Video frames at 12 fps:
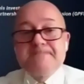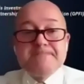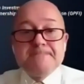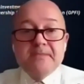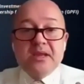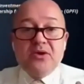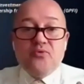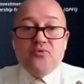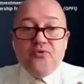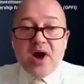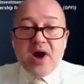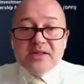what
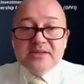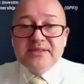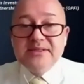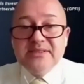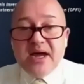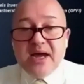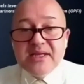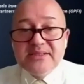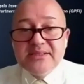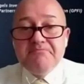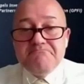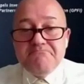does make
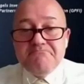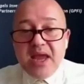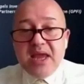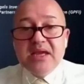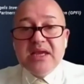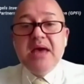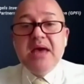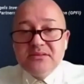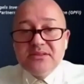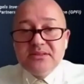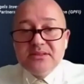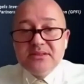a brand
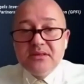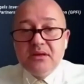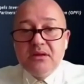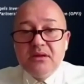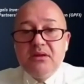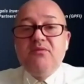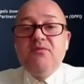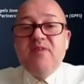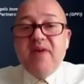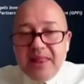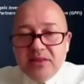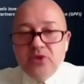
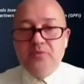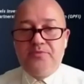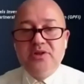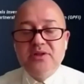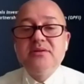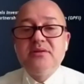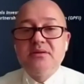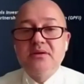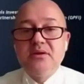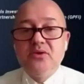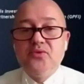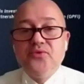valuable for
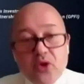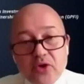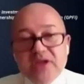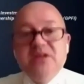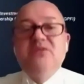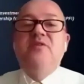investors?